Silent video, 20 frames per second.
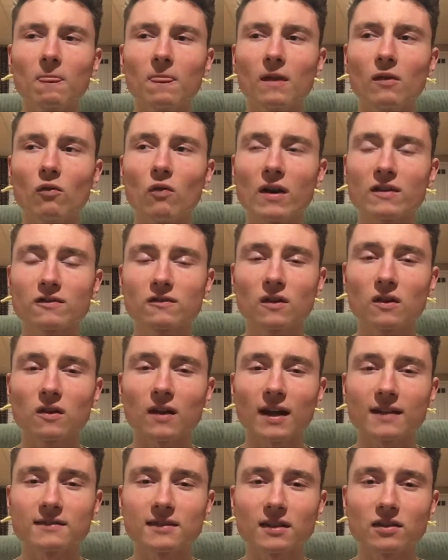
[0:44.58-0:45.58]
the rest of the
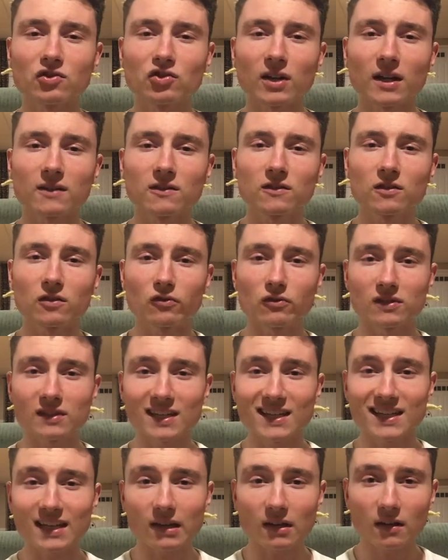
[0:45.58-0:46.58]
class had a chance to
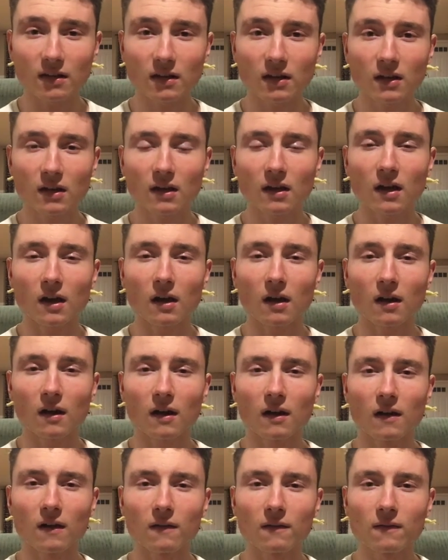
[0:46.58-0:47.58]
critique
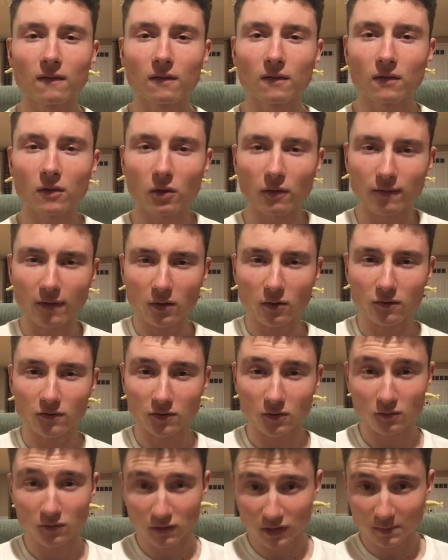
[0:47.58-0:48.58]
their fellow
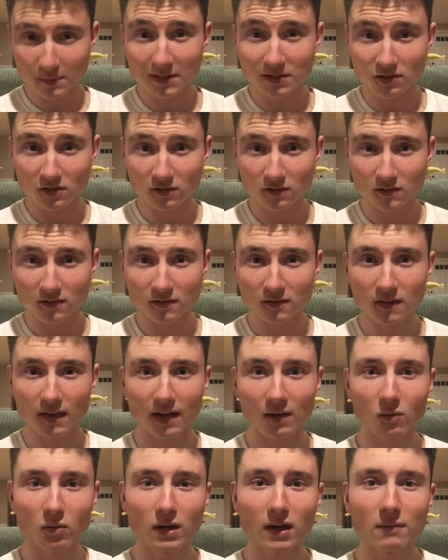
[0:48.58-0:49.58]
students' speeches
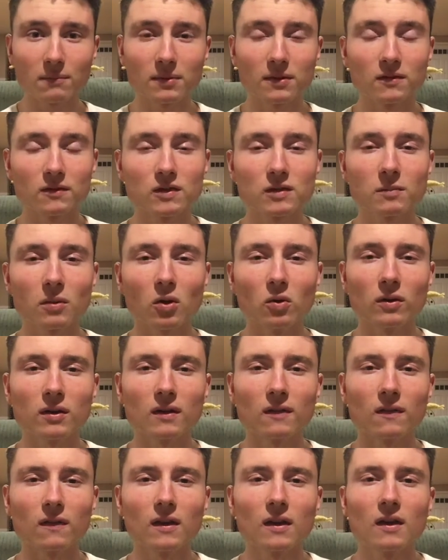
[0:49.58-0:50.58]
that went up and spoke,
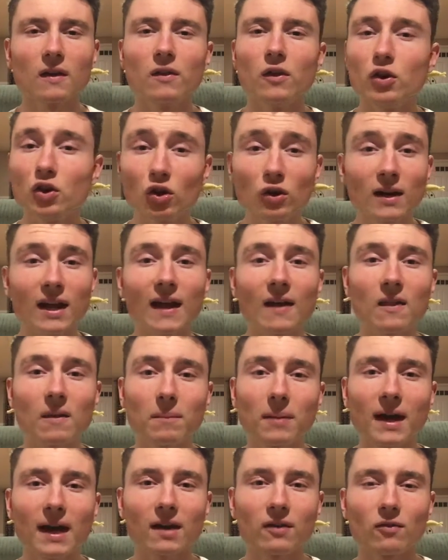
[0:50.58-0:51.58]
and the good and the
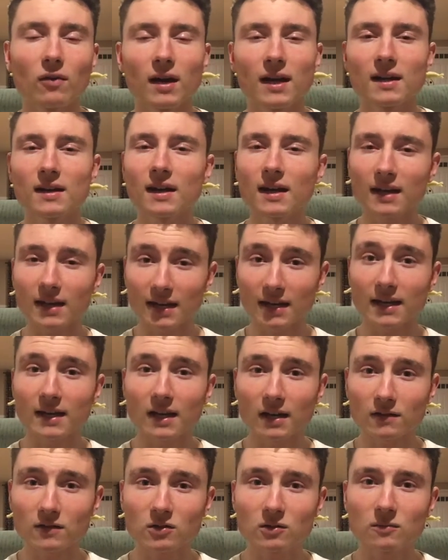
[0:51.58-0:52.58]
bad, right? And I
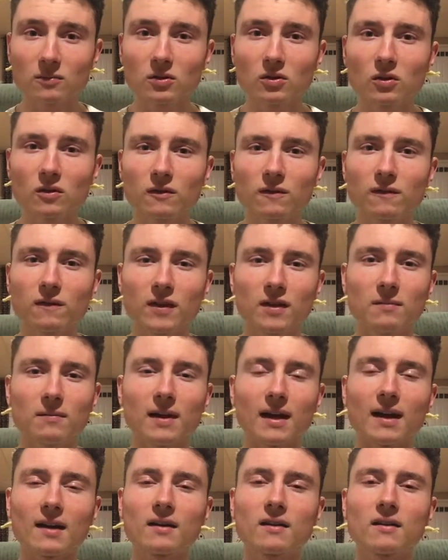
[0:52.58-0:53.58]
got some good
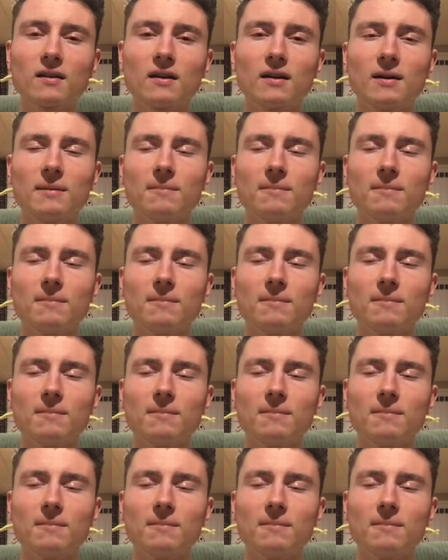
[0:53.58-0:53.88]
feedback,